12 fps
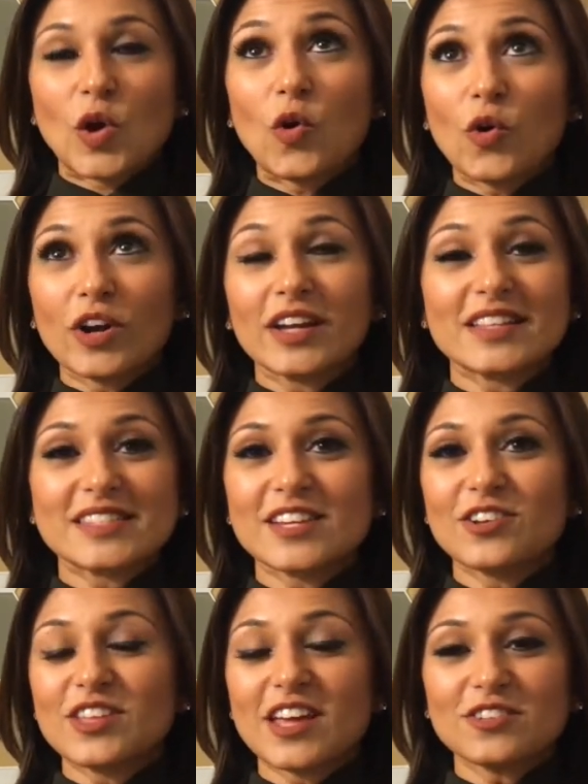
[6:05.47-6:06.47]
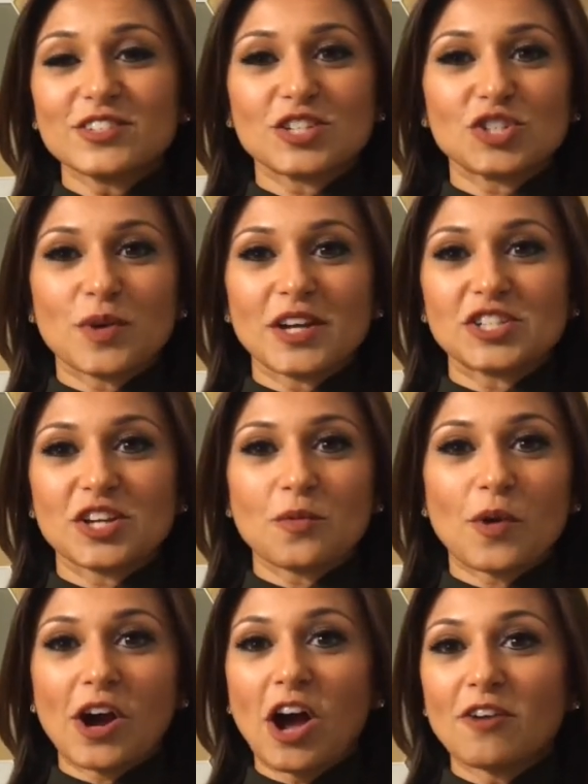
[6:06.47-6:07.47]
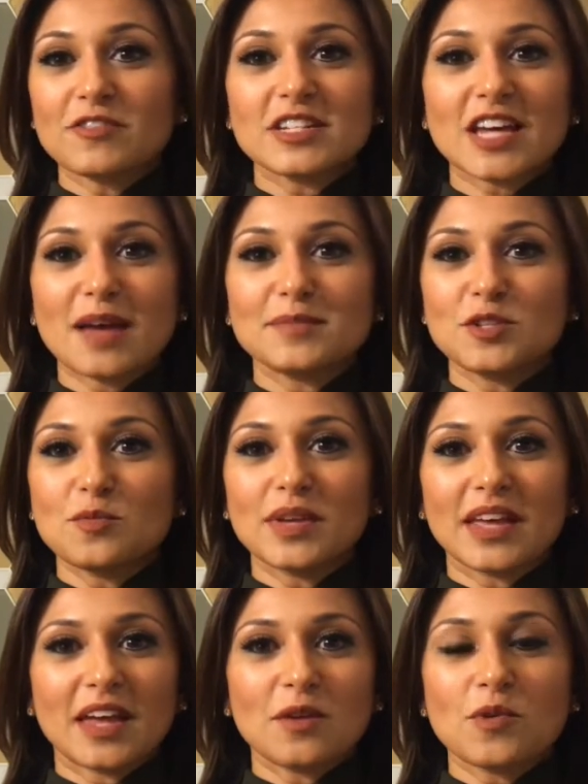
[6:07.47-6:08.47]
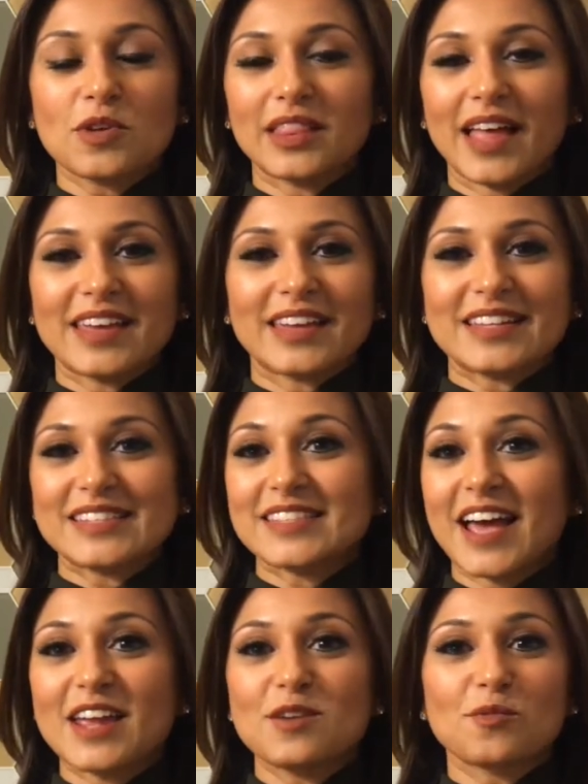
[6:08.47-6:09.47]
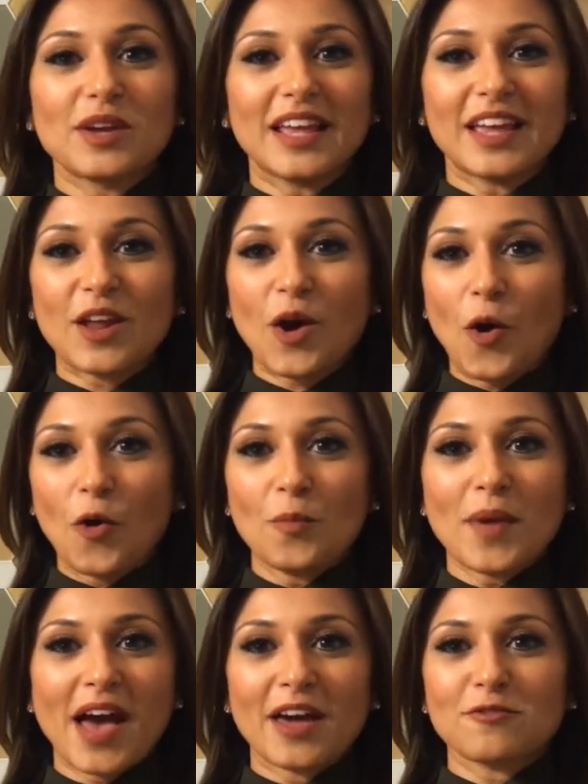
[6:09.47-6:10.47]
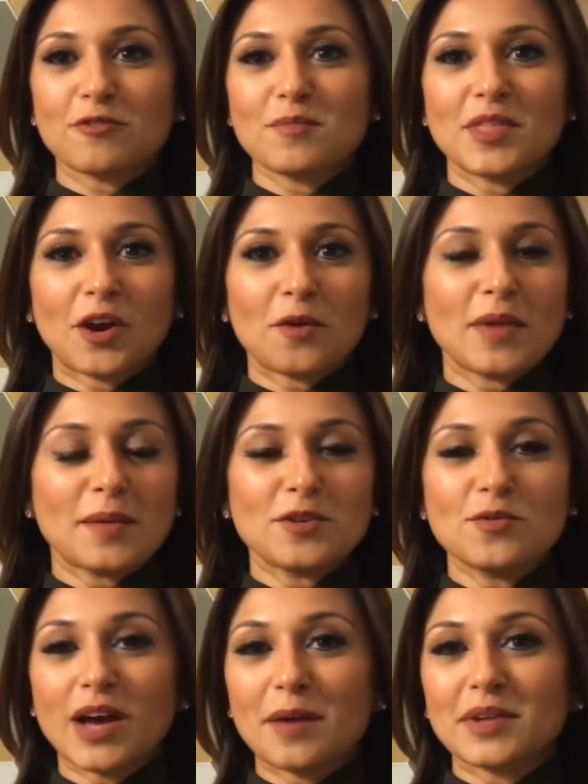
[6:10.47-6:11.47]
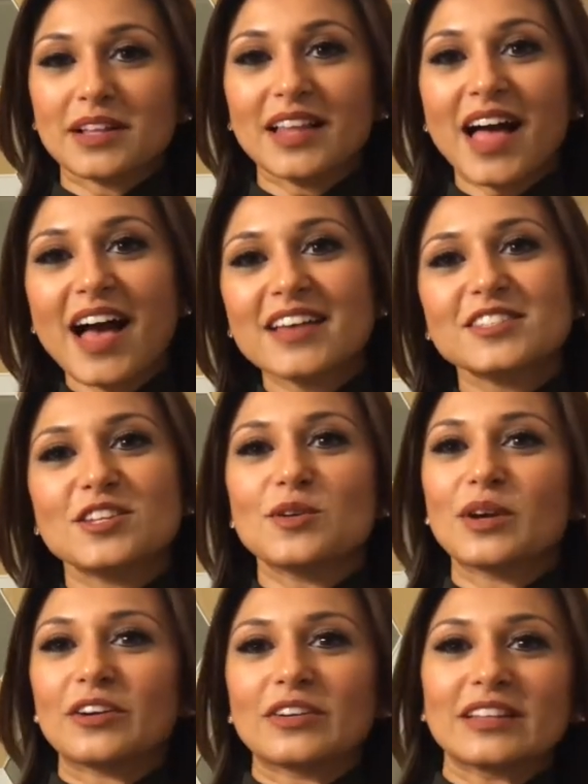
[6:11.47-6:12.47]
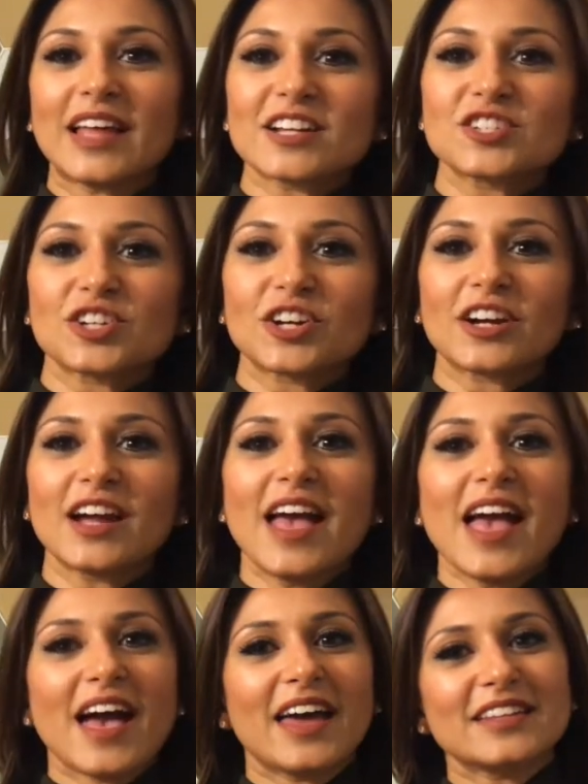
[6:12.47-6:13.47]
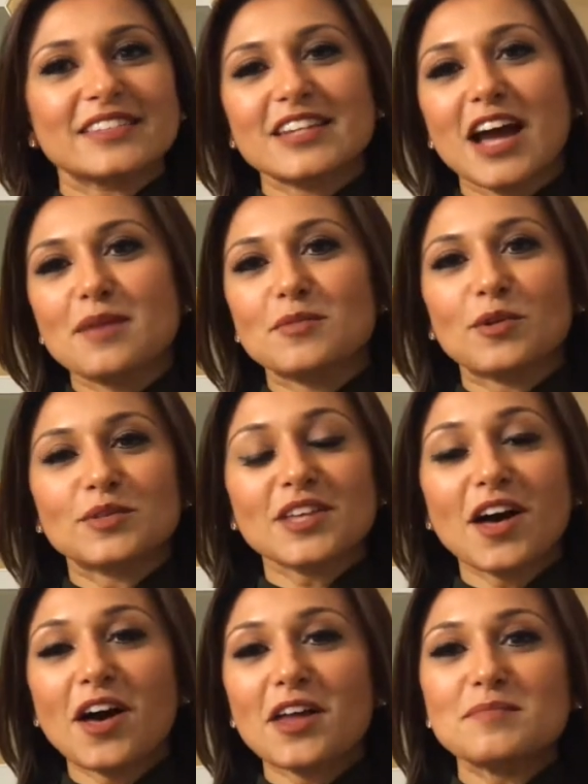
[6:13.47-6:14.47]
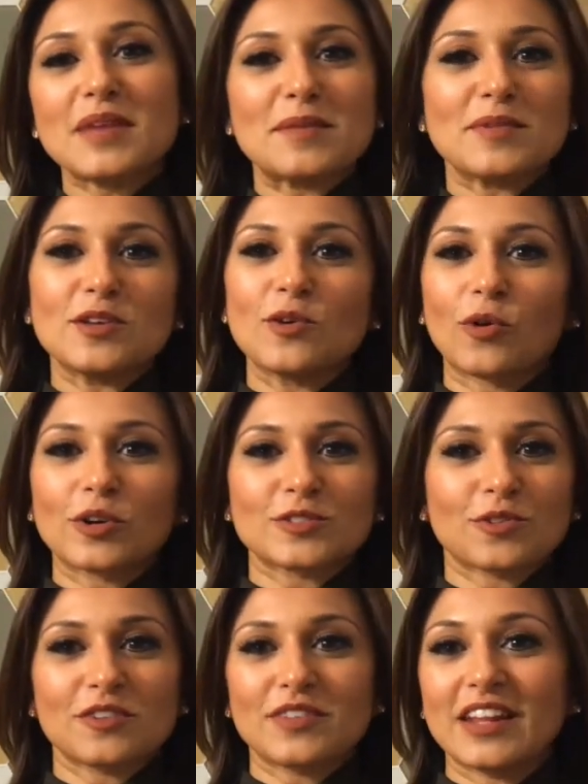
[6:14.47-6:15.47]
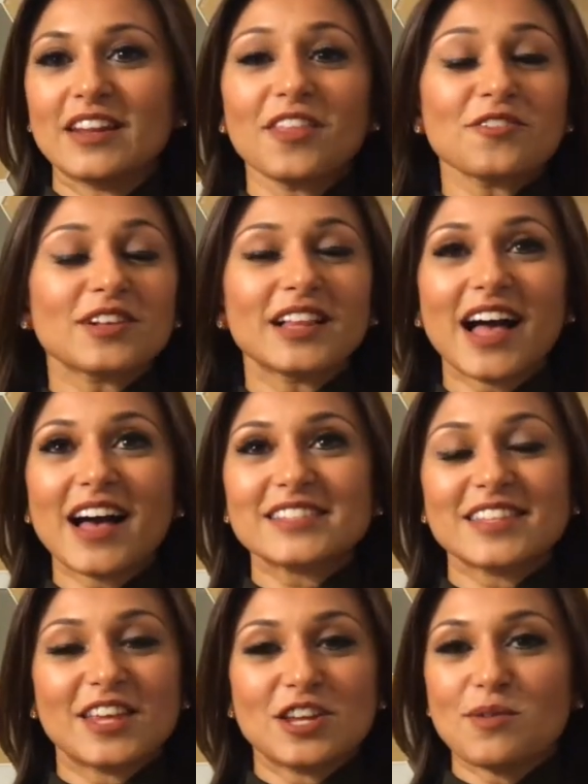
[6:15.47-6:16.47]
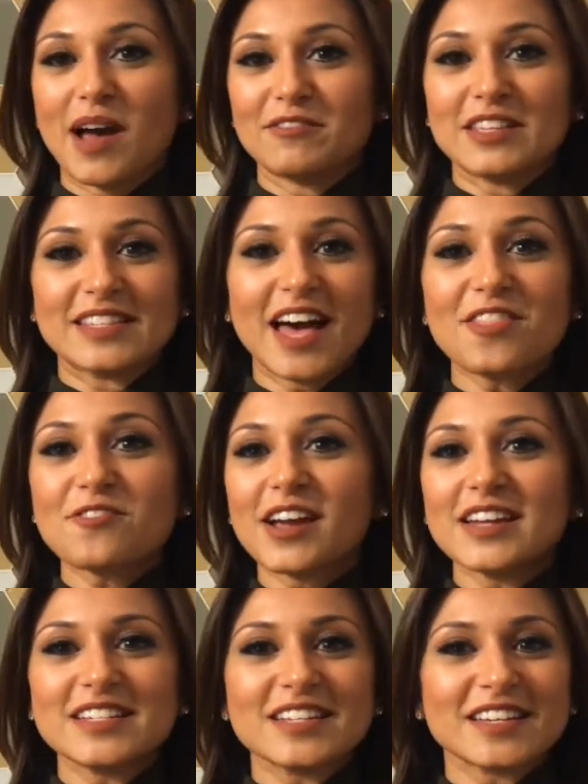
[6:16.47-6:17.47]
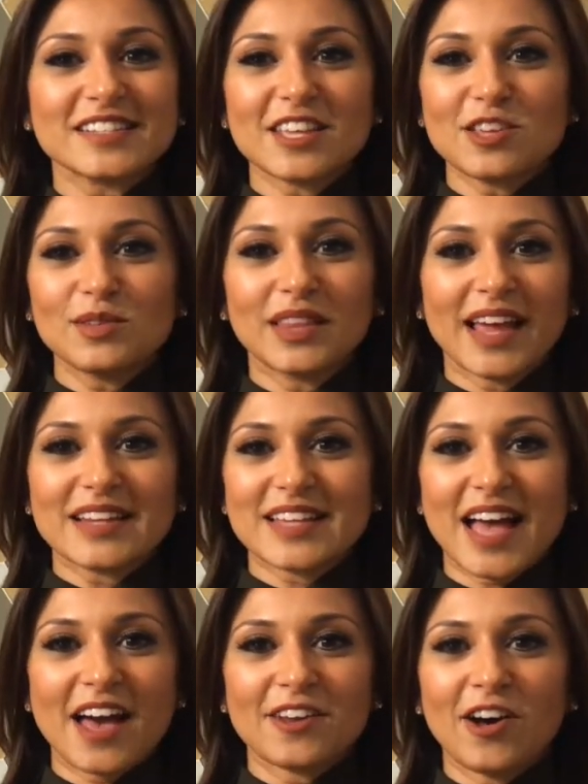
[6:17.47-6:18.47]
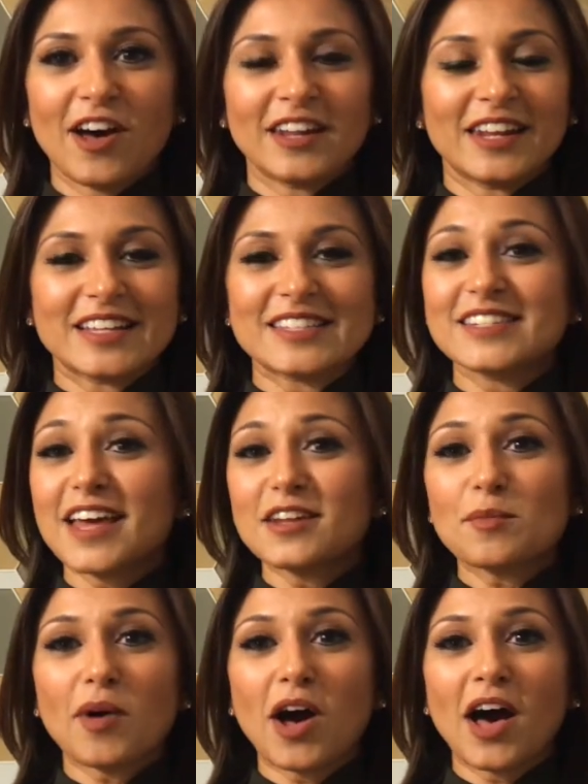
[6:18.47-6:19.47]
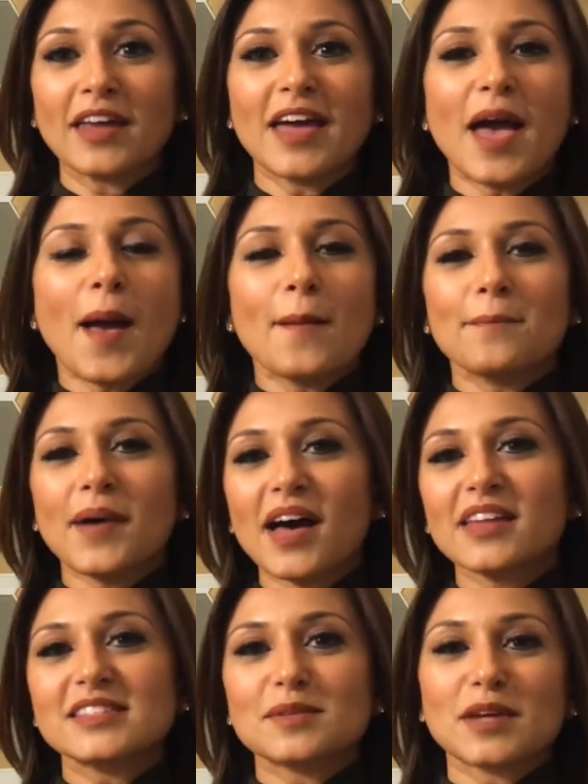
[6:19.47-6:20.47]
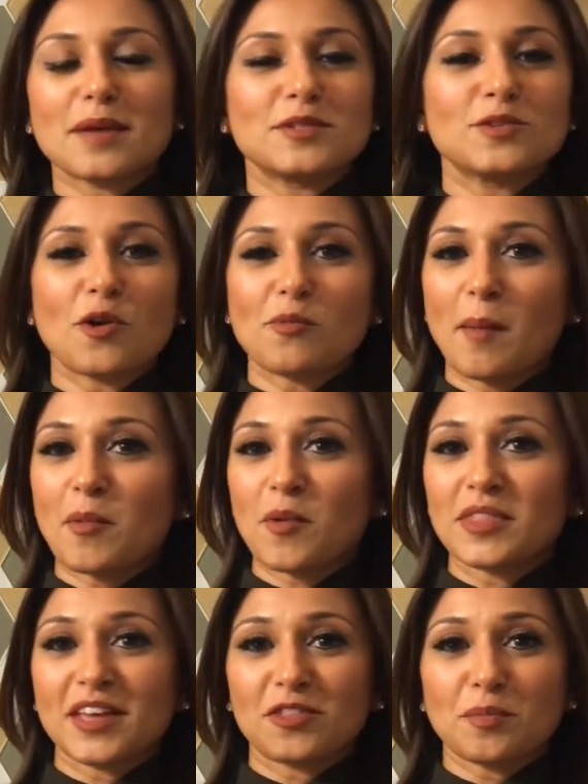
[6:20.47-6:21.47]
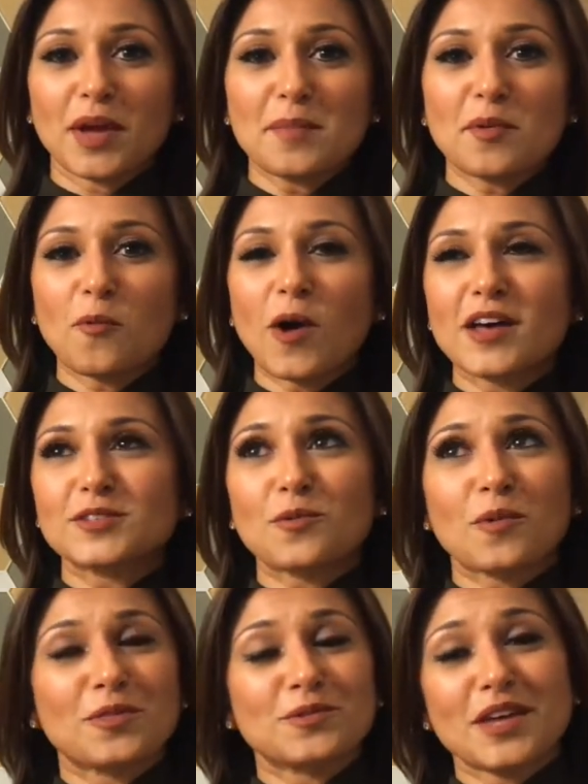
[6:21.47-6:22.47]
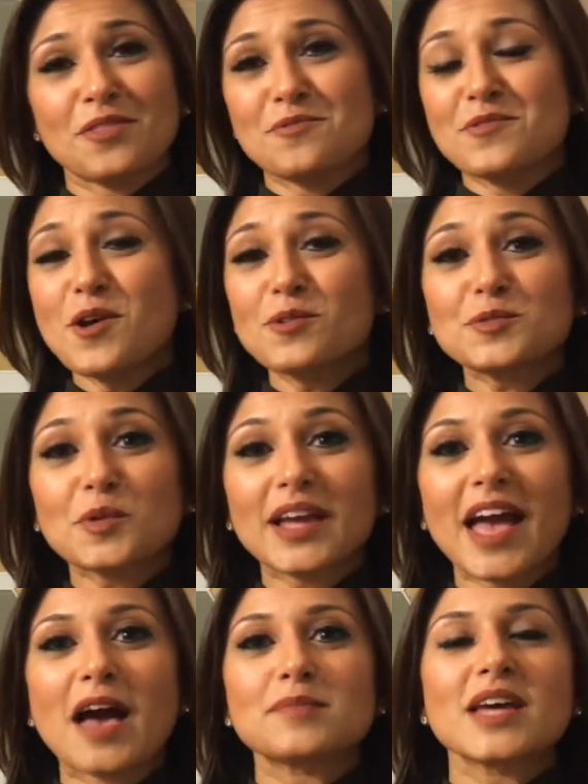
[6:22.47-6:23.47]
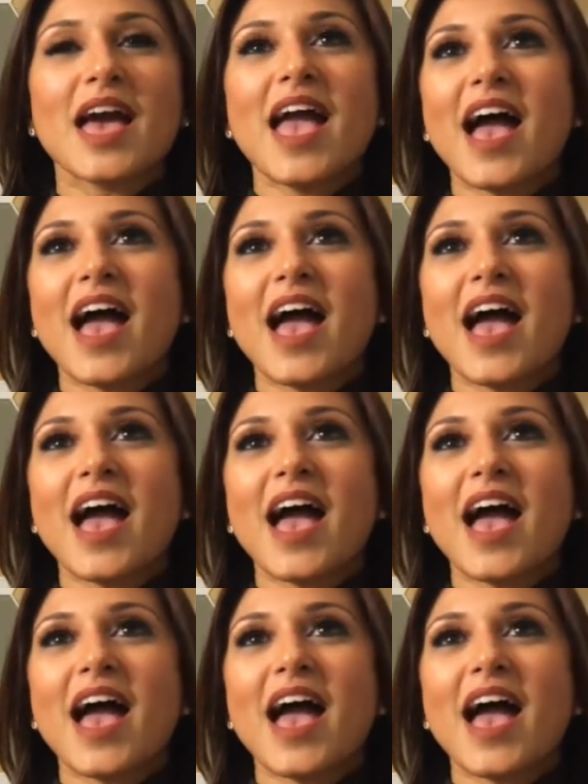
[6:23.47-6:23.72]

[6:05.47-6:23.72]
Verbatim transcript: Or consider the other situation where oftentimes you begin with like an assigned reading at home, and from there, maybe you come to class and you hear a lecture, and as time goes on, maybe you're sort of in another class, and then you have these other ideas that you'd like to add on and extend upon, but sometimes you don't remember where the other paper was or where those other notes were kept.